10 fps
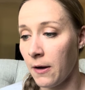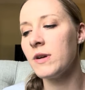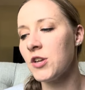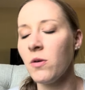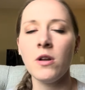we
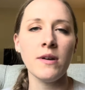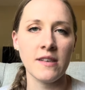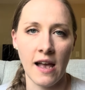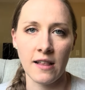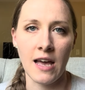don't know
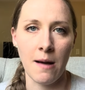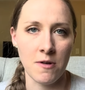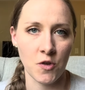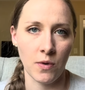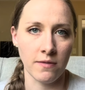exactly how much
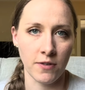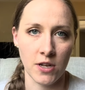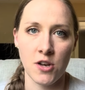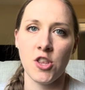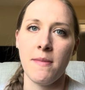square
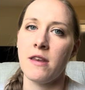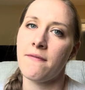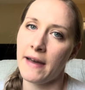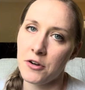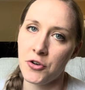footage the
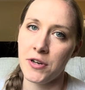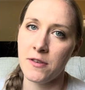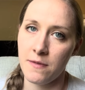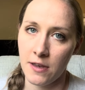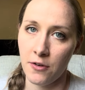manufacturer is
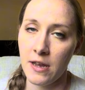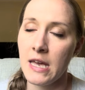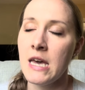figuring.